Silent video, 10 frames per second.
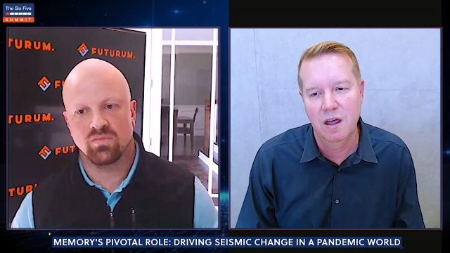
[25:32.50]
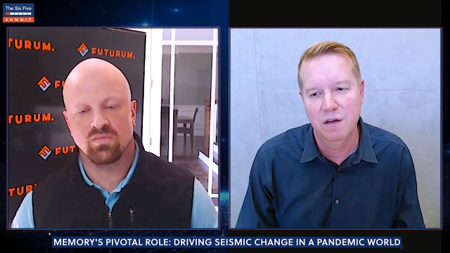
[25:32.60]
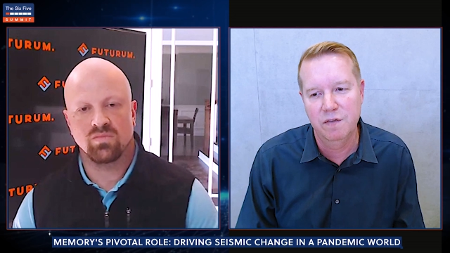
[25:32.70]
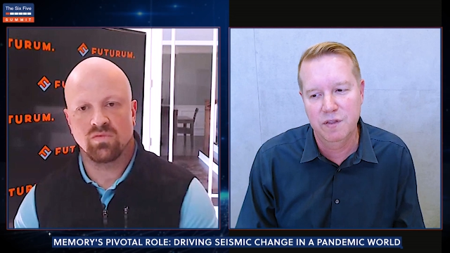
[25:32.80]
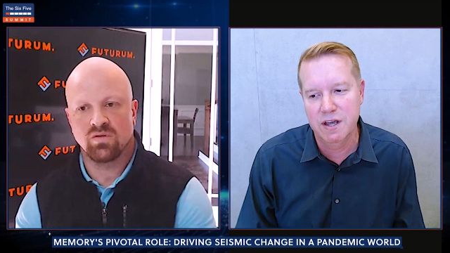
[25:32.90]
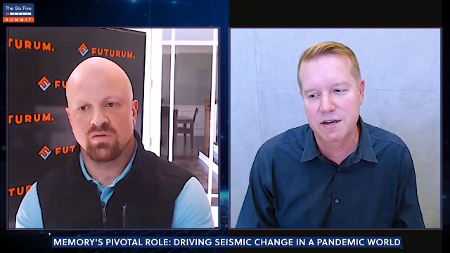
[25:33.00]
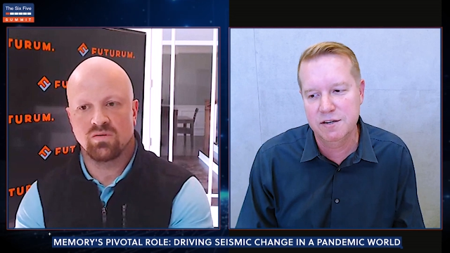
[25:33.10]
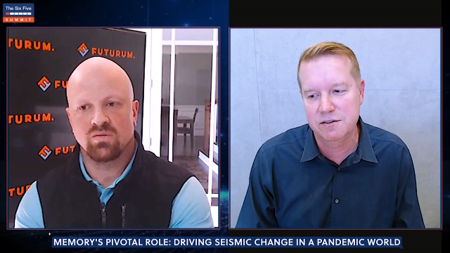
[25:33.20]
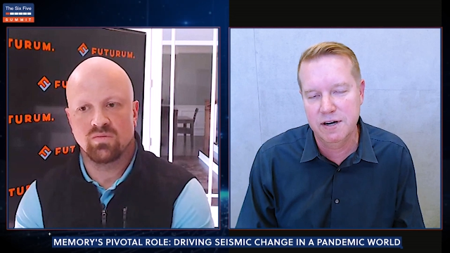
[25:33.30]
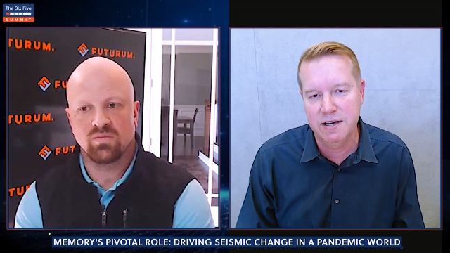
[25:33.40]
Speaker 1: uh, for the
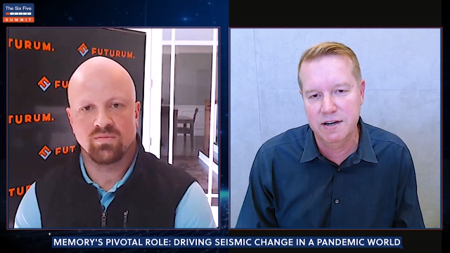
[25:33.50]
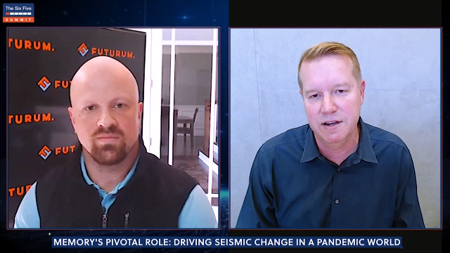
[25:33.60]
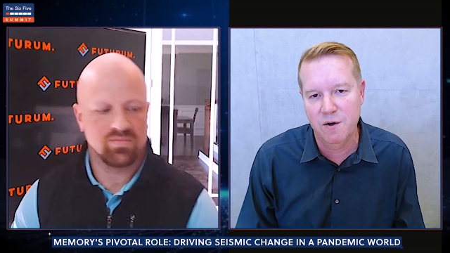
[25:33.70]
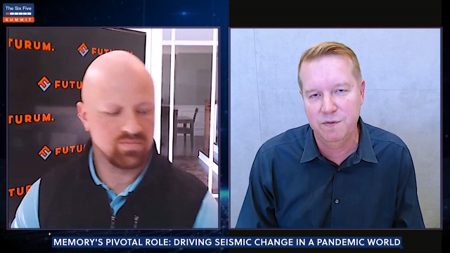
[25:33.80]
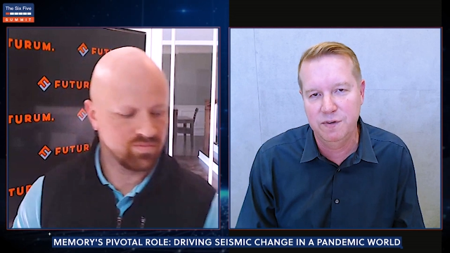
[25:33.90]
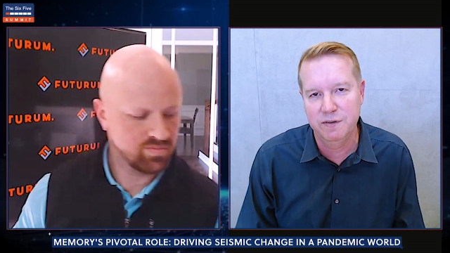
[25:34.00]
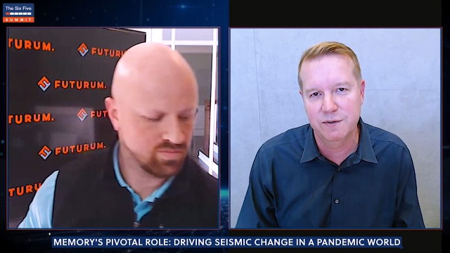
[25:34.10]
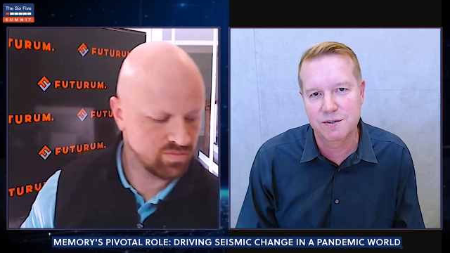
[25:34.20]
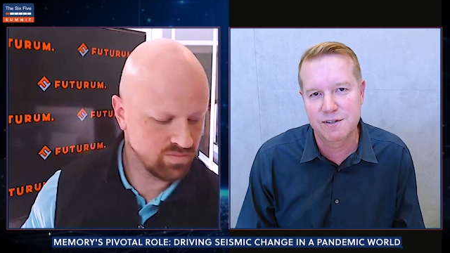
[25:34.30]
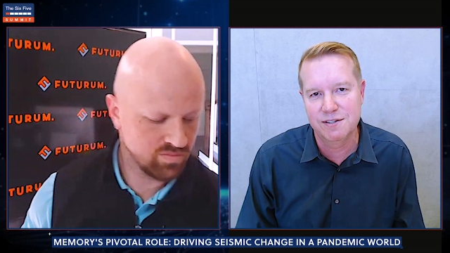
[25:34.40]
industry and then hopefully
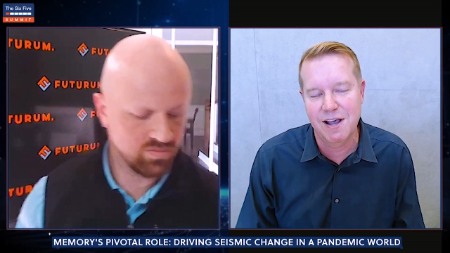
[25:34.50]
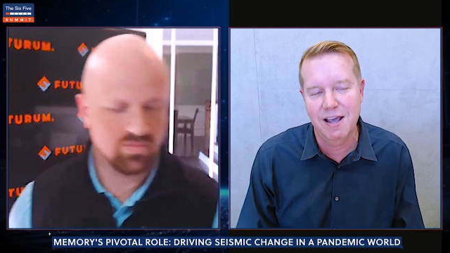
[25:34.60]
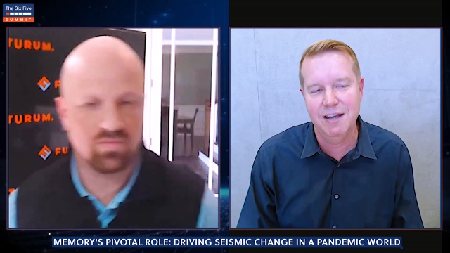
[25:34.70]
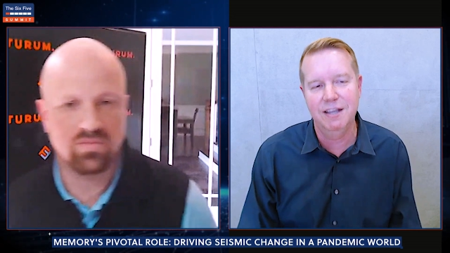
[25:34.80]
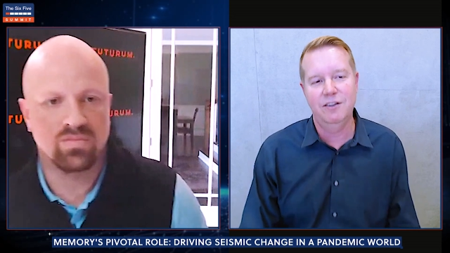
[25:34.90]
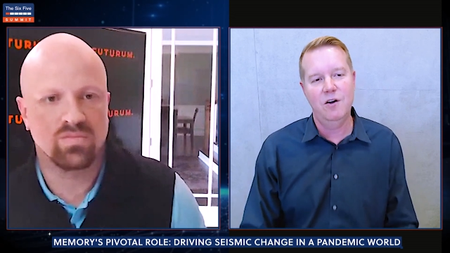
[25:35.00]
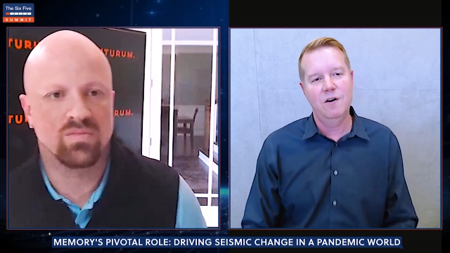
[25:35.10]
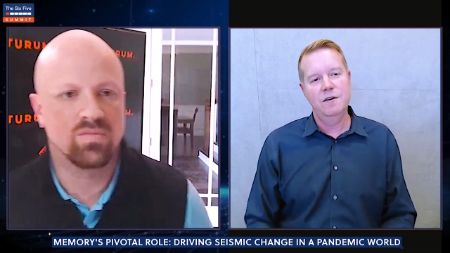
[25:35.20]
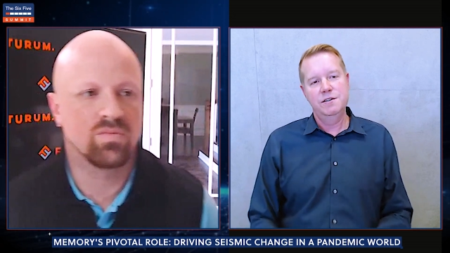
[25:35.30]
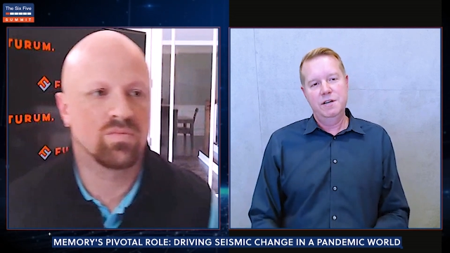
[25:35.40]
for society at
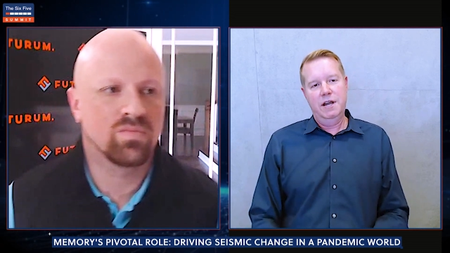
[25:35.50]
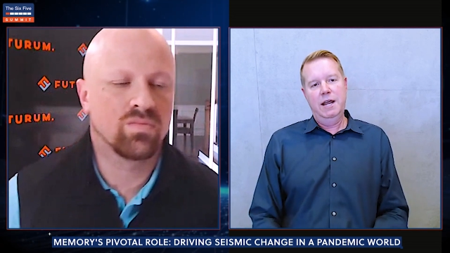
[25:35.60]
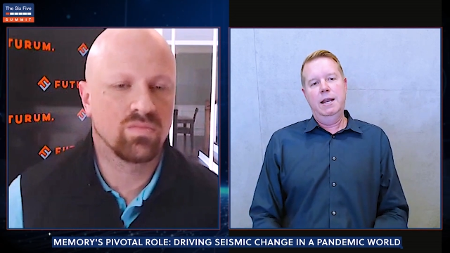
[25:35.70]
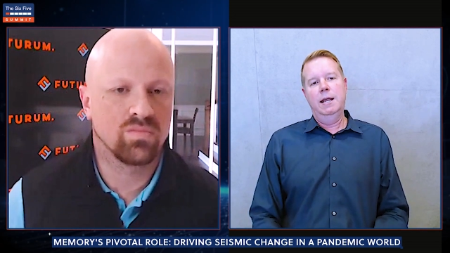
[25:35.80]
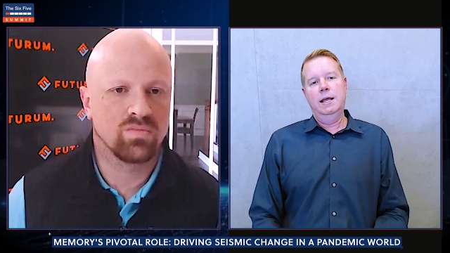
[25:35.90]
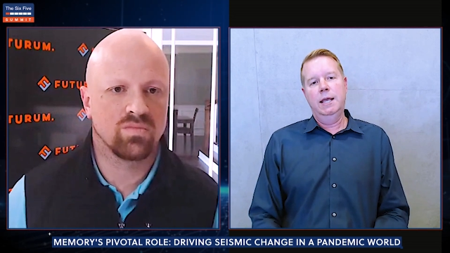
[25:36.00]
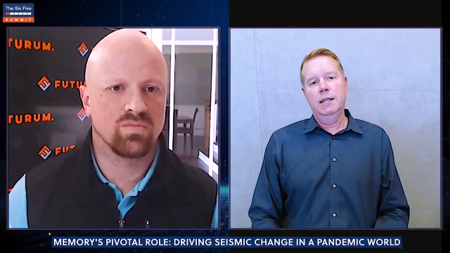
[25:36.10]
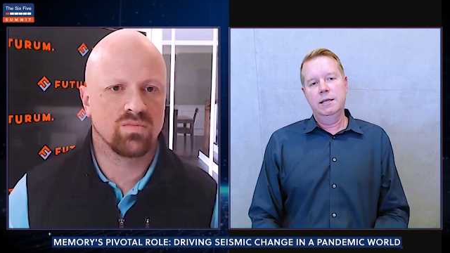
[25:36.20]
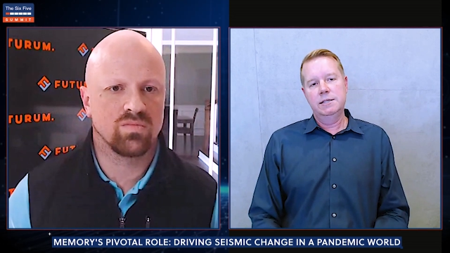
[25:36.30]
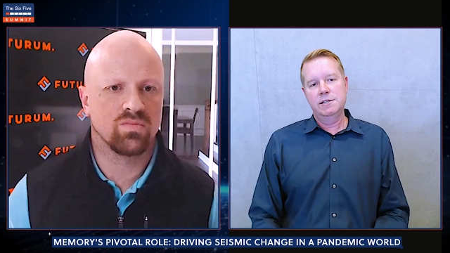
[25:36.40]
large. And
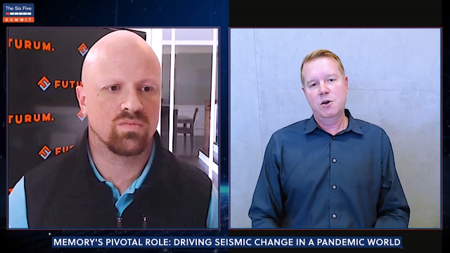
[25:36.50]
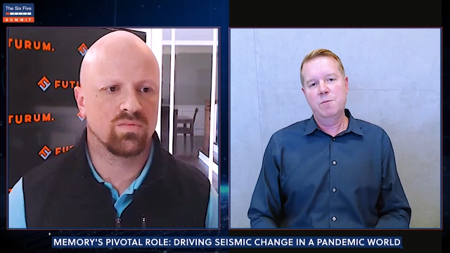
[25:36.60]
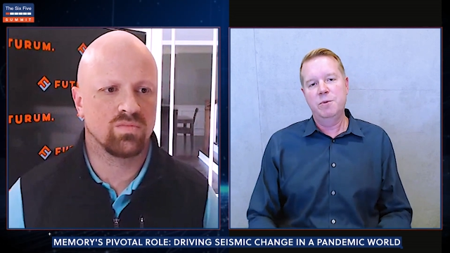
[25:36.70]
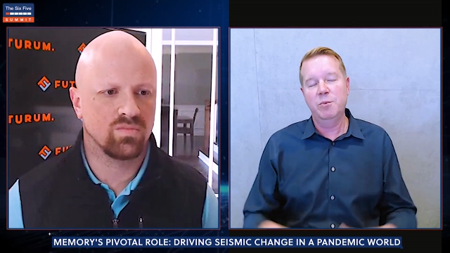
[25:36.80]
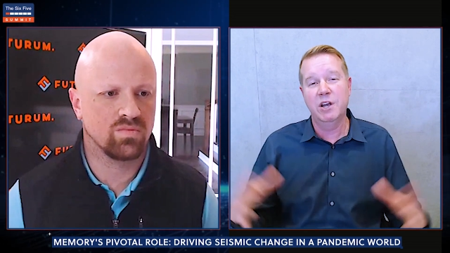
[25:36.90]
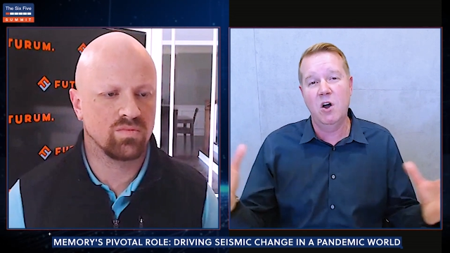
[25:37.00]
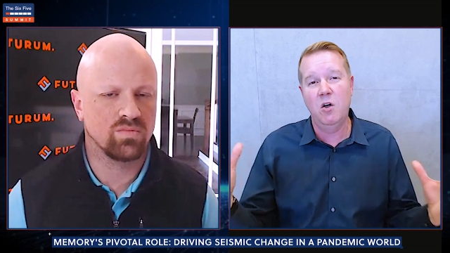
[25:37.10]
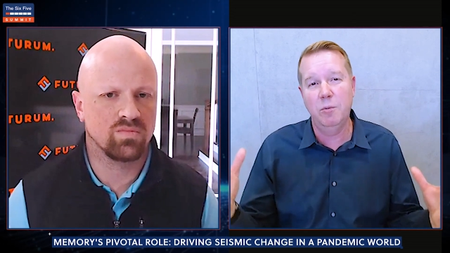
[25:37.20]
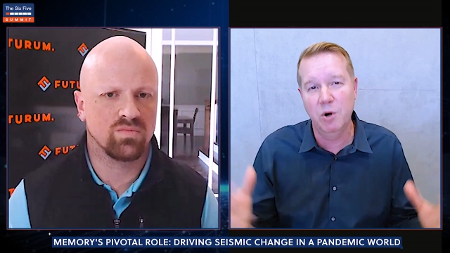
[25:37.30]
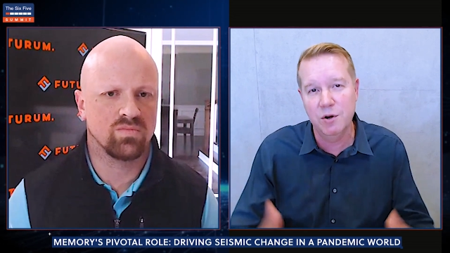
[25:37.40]
again, let's just hope that we can
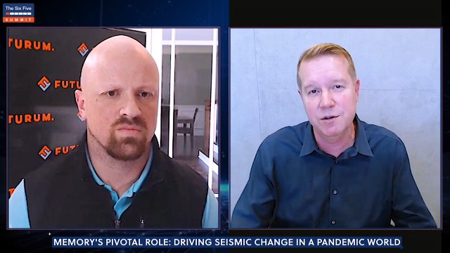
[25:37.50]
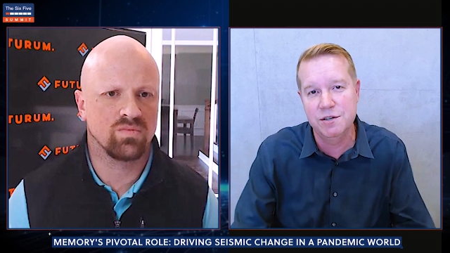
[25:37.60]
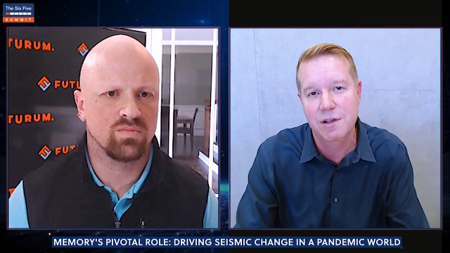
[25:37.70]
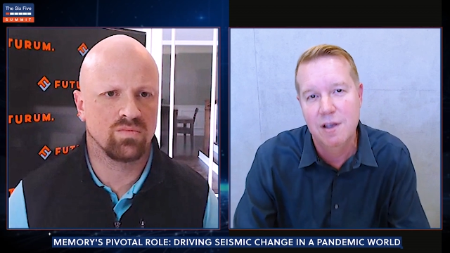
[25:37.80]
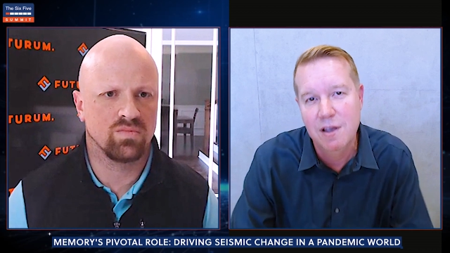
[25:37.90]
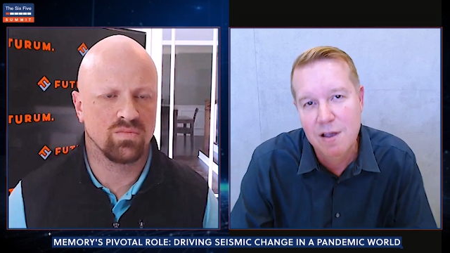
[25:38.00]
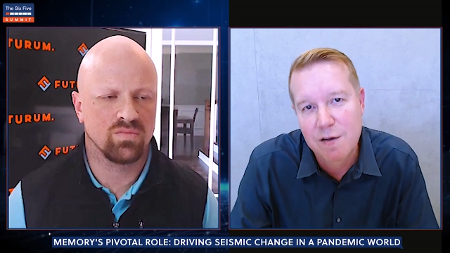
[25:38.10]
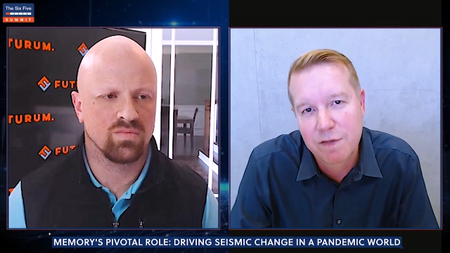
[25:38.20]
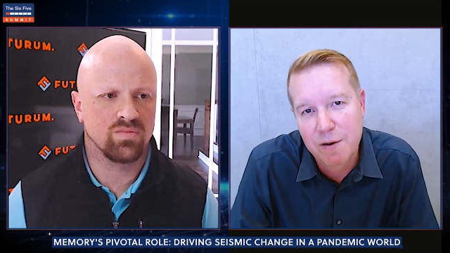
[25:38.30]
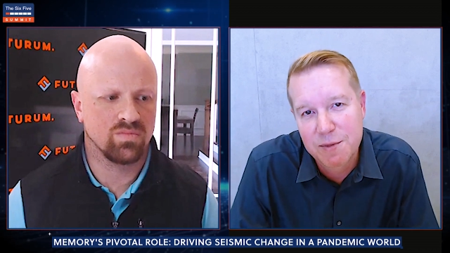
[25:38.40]
all emerge
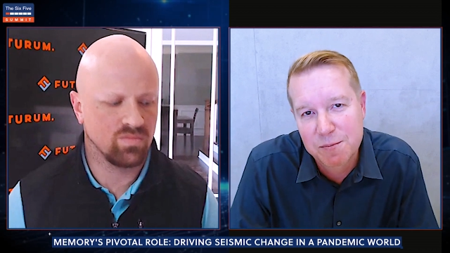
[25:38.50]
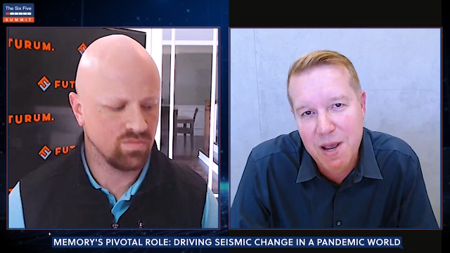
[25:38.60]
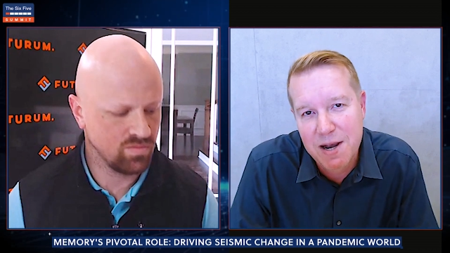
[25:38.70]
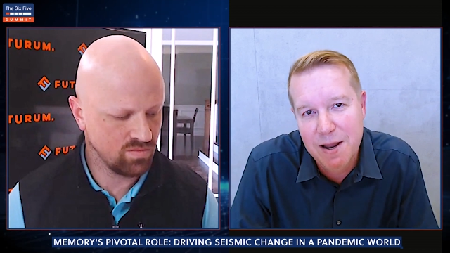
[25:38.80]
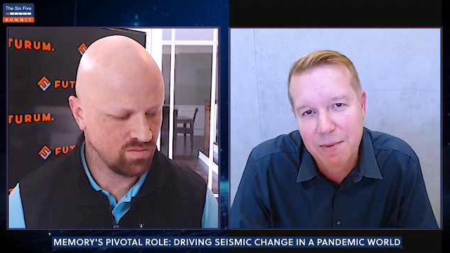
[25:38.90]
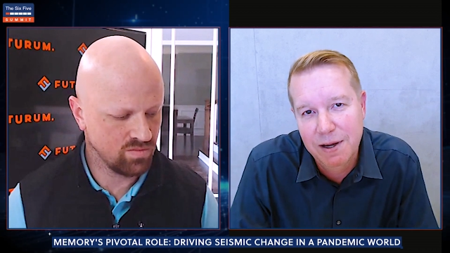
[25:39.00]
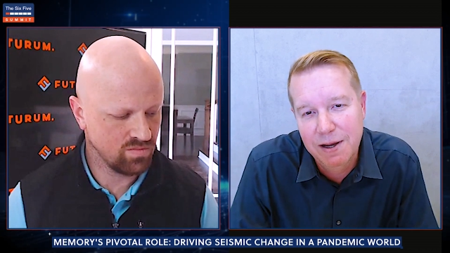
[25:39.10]
from this pandemic